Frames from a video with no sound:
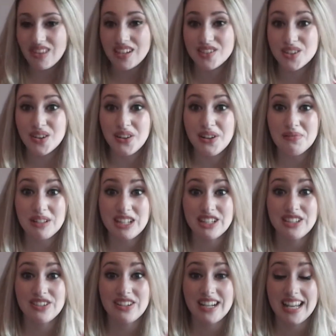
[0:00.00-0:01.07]
So what I'm going
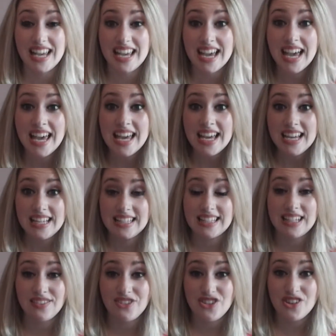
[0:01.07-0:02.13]
to do today is
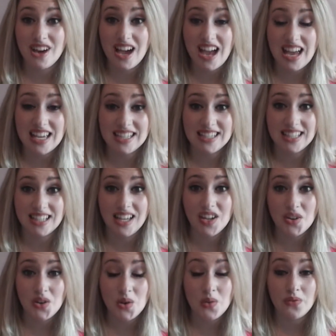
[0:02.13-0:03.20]
give you guys a
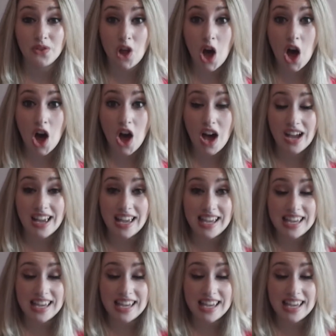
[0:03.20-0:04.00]
little vlog,